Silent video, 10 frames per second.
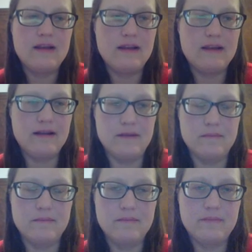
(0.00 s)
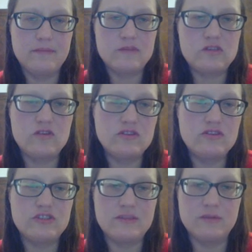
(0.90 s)
So those are
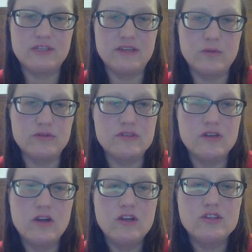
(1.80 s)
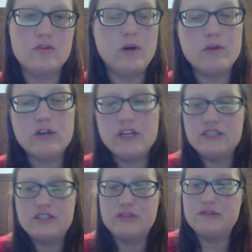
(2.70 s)
just some examples. So what we're going to
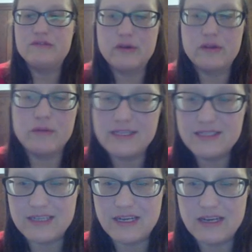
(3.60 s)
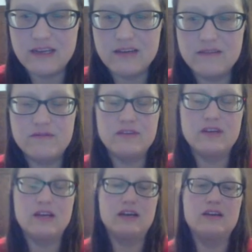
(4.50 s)
do for the rest of
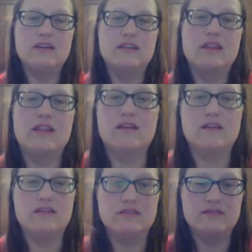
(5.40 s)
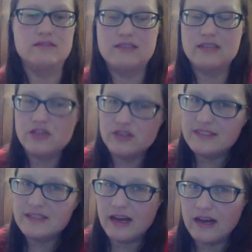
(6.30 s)
the session
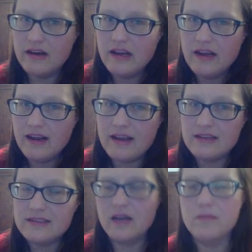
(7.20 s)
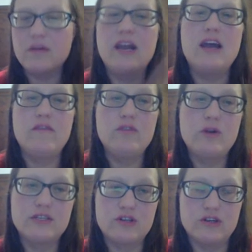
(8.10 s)
today is I'm going to have you
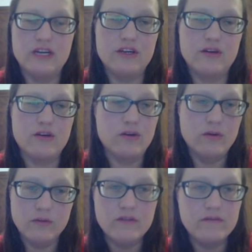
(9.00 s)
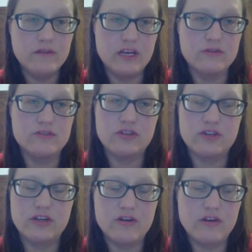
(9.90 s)
guys create your own video. So you're
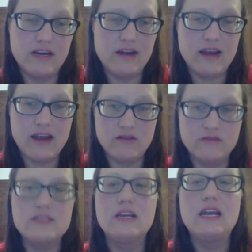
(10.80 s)
going to create an account.